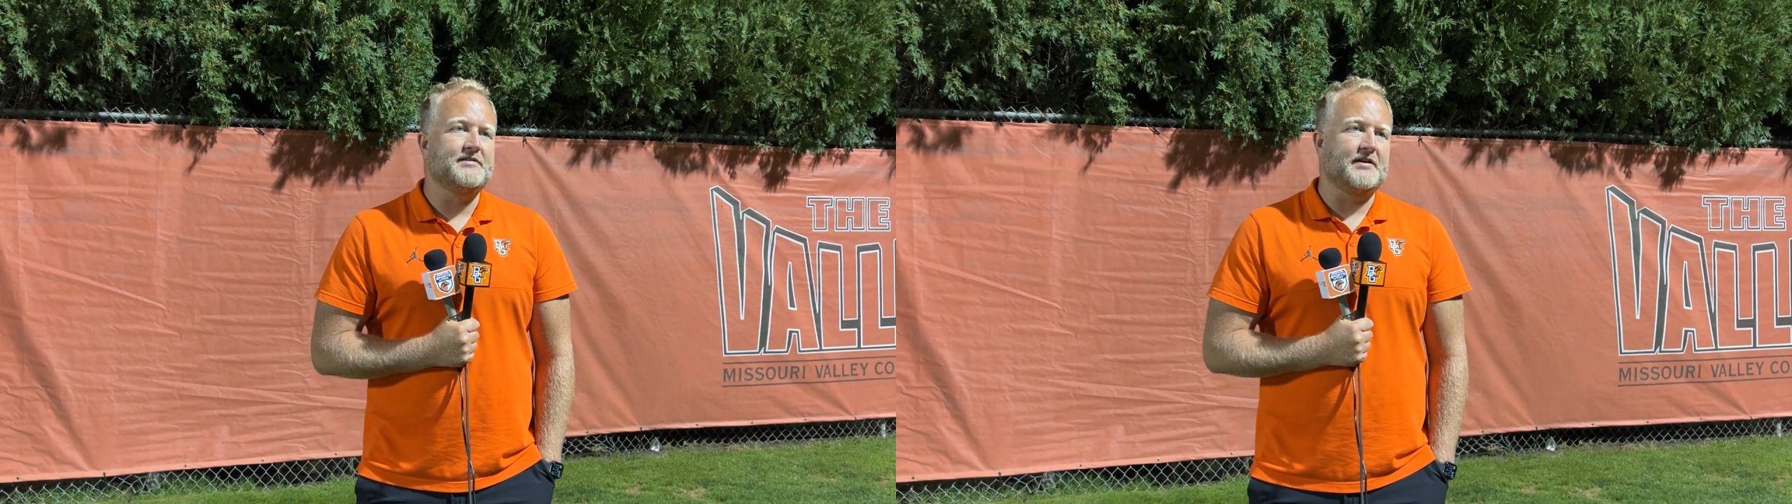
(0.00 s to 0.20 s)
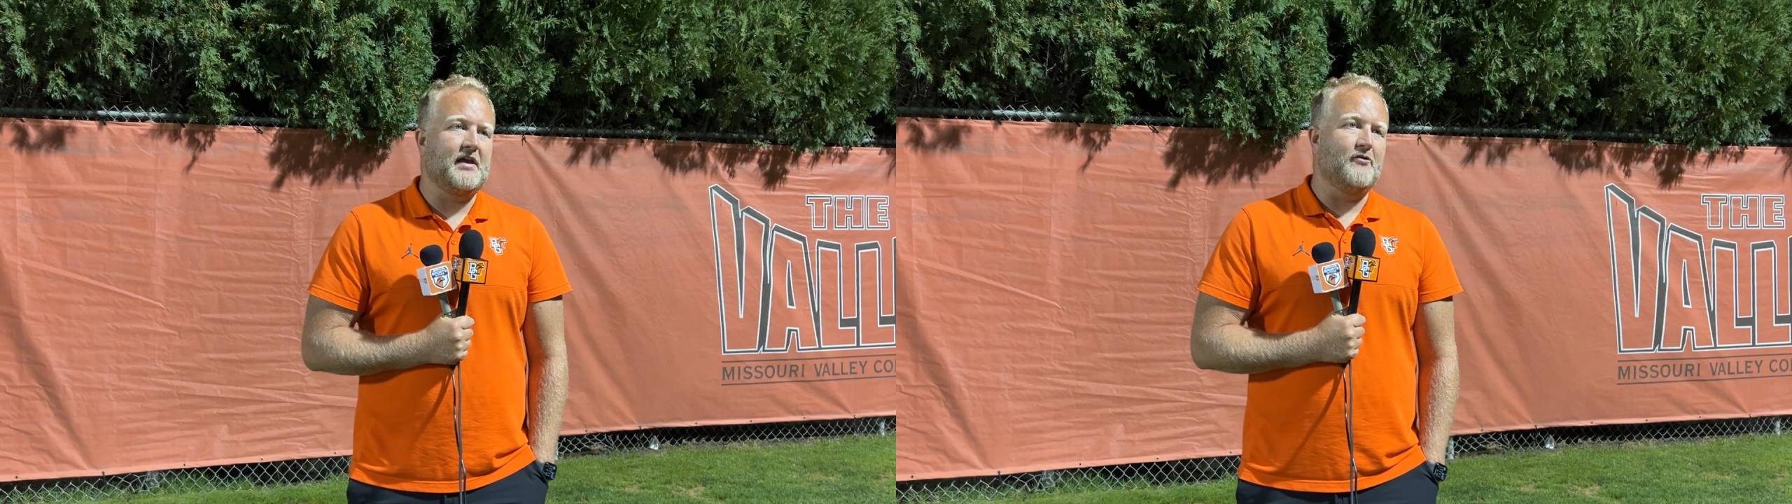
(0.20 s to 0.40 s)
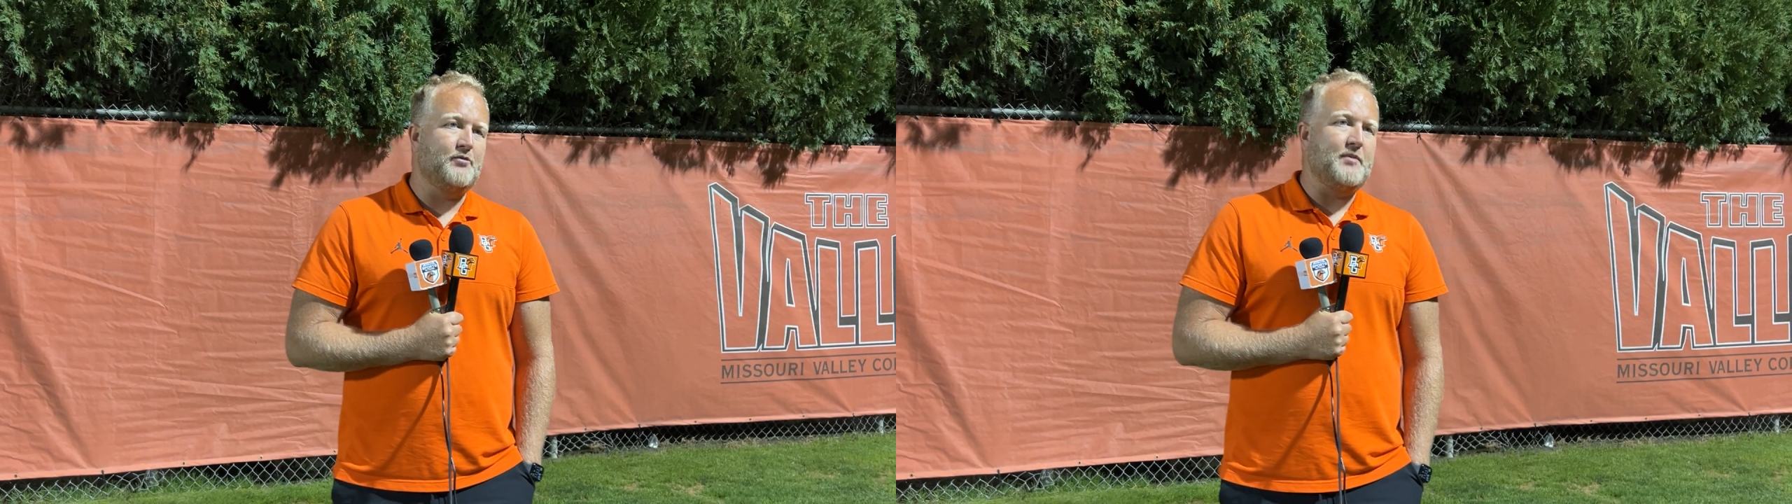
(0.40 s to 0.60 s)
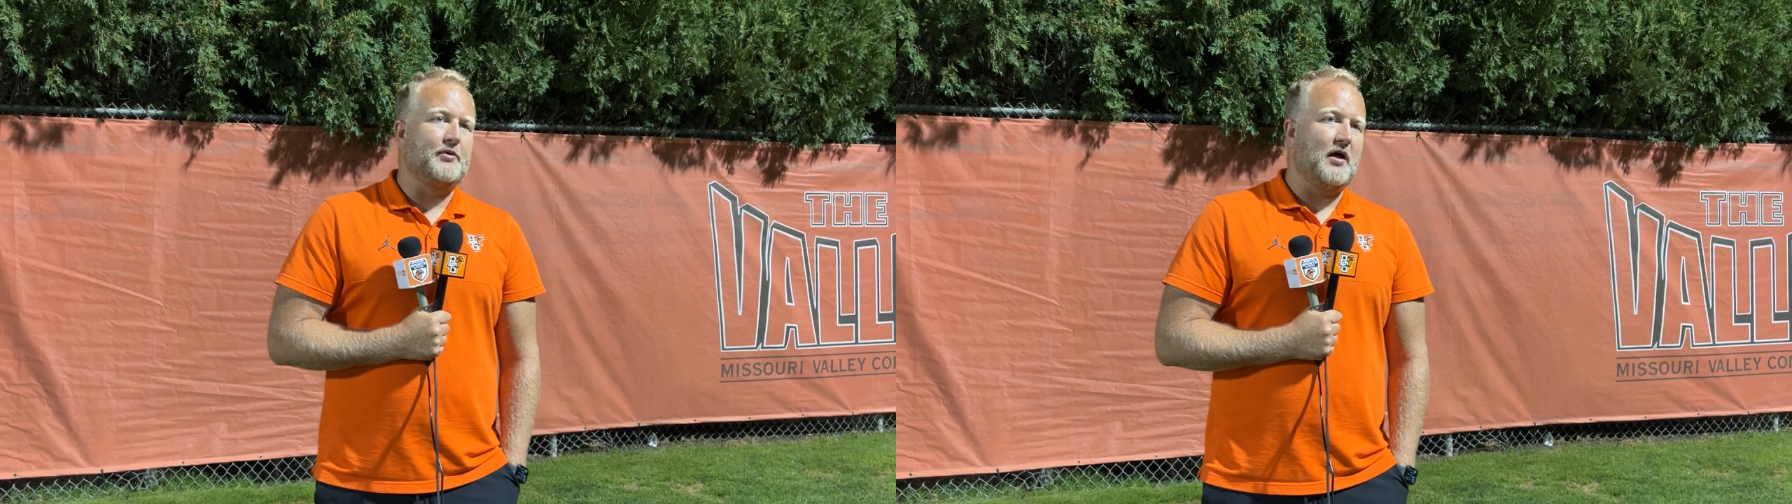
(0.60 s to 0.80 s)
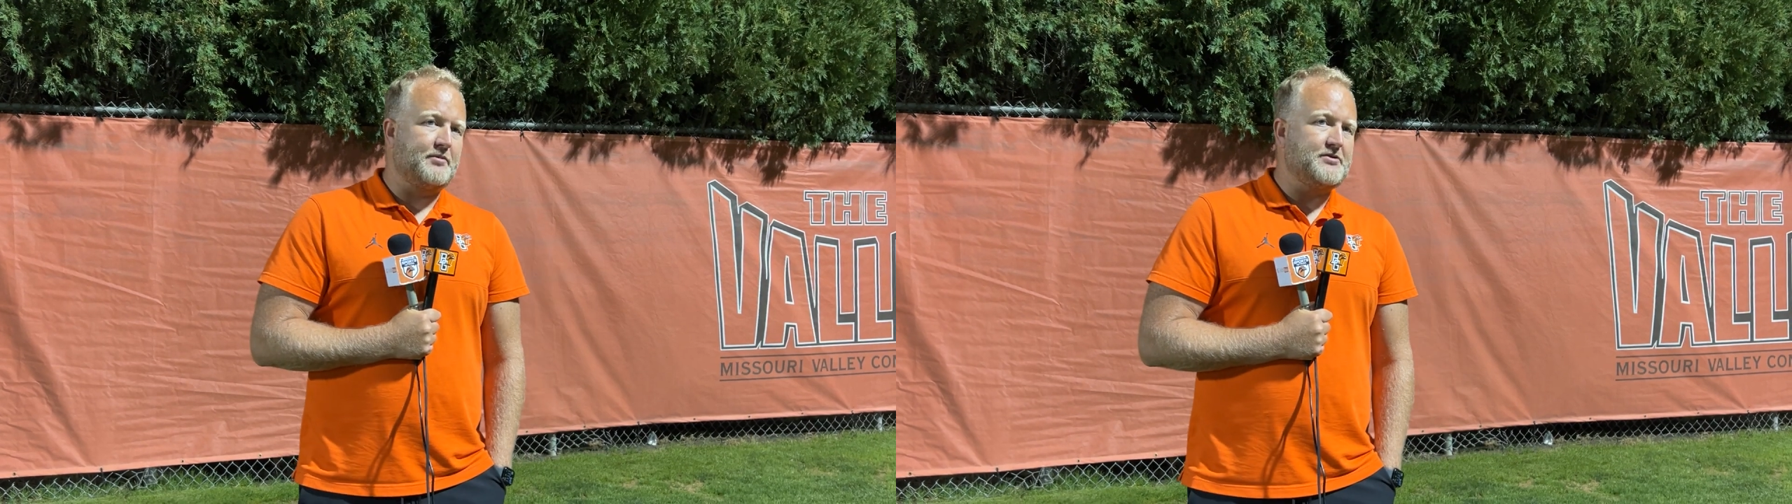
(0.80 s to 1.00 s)
to give
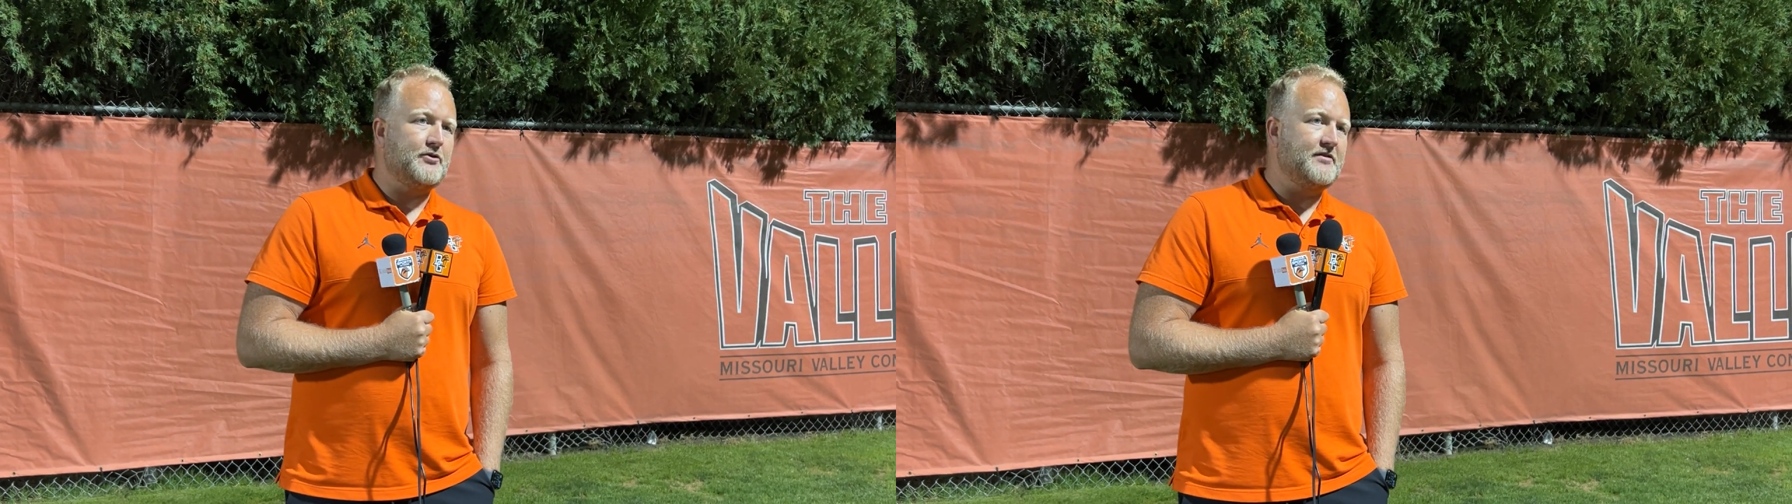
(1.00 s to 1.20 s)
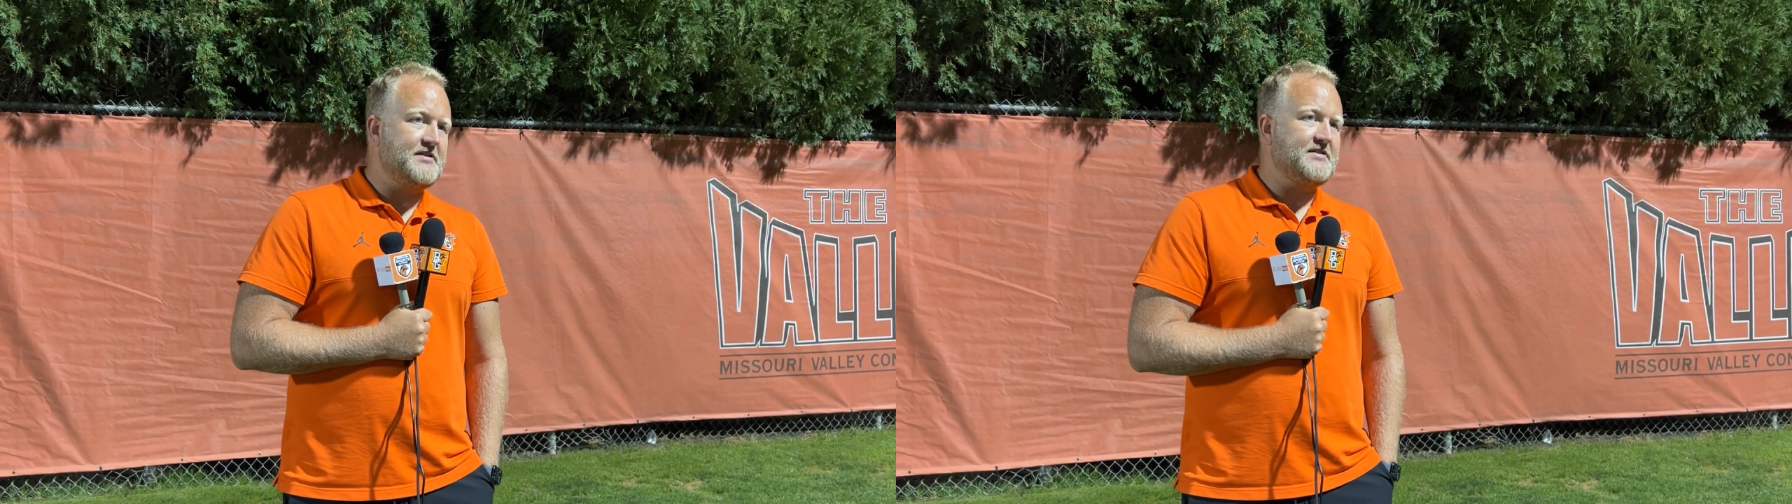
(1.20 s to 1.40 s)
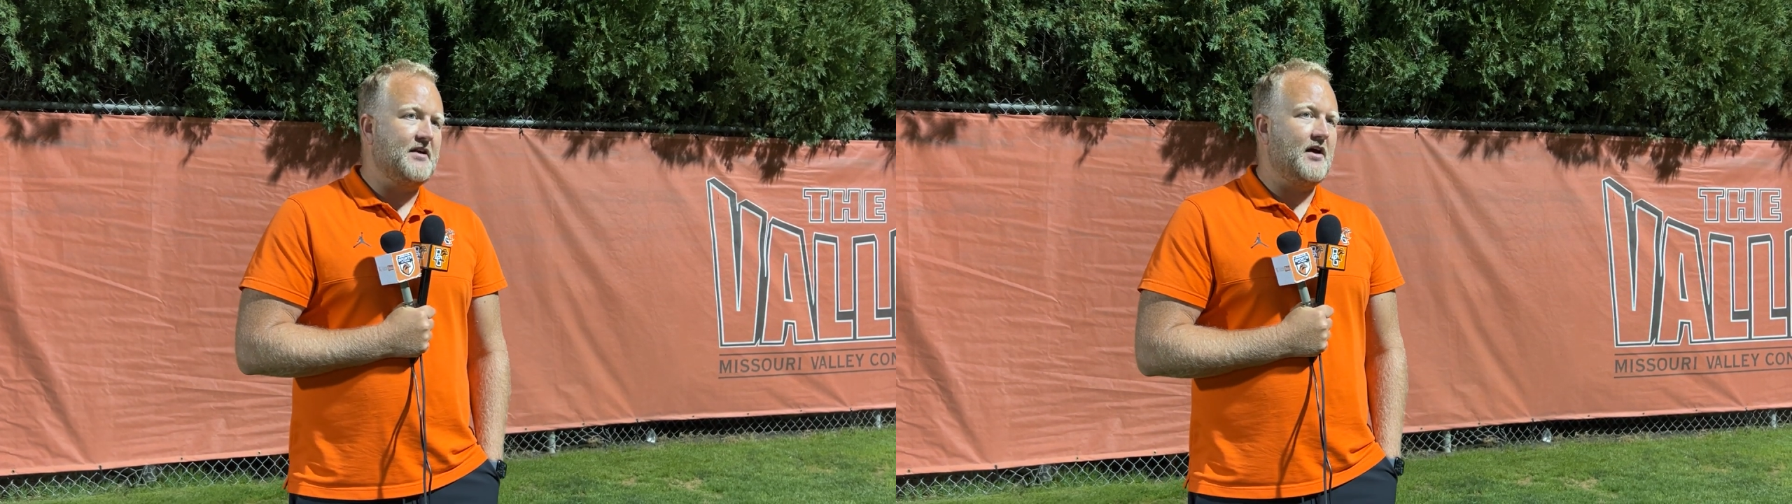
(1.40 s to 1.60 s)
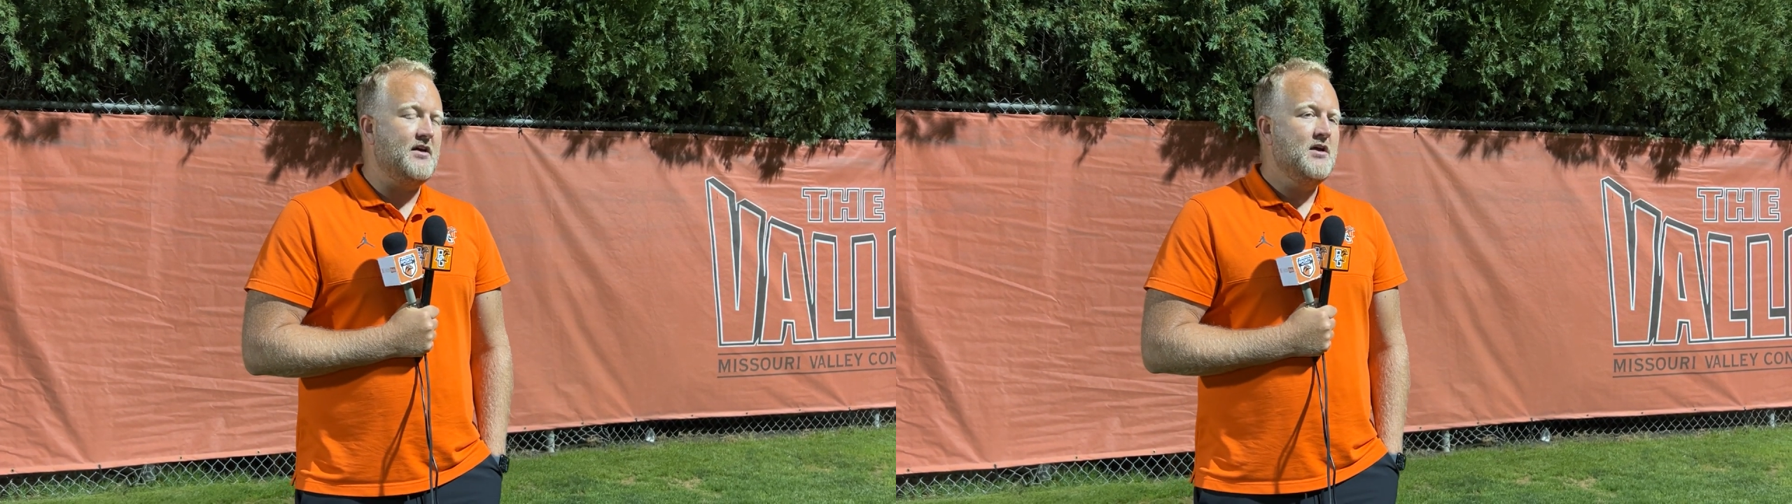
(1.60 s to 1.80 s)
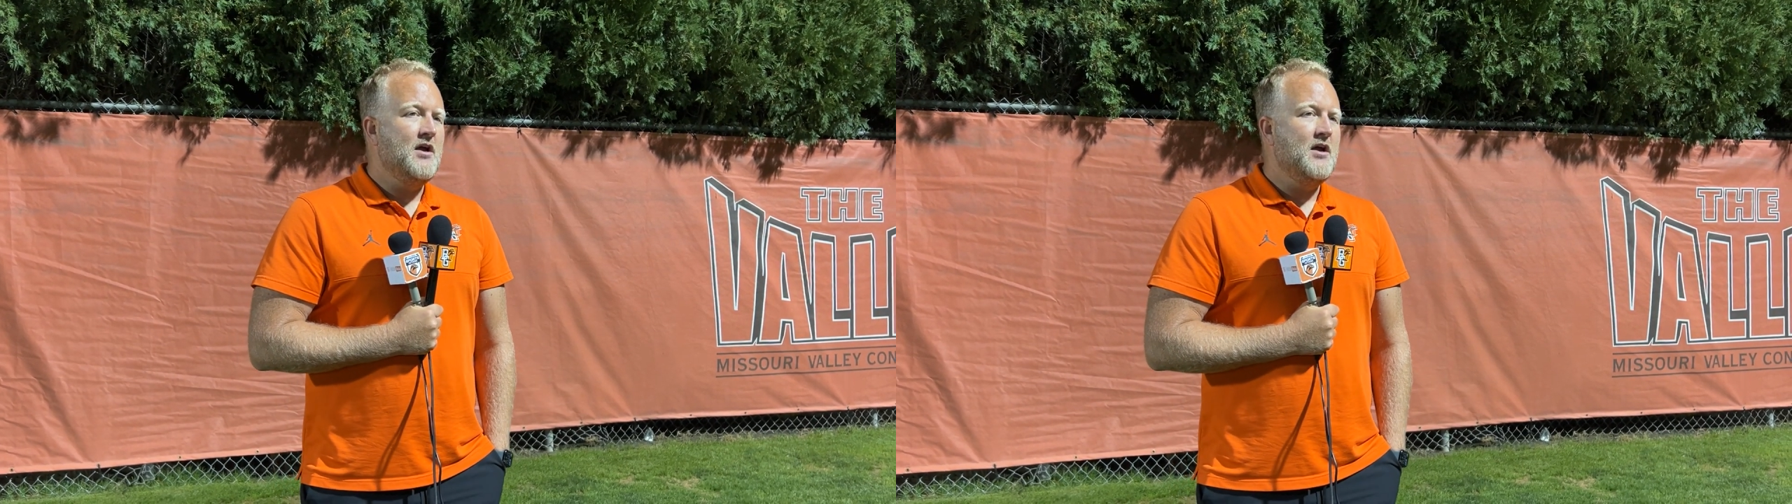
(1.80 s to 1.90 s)
people opportunities tonight.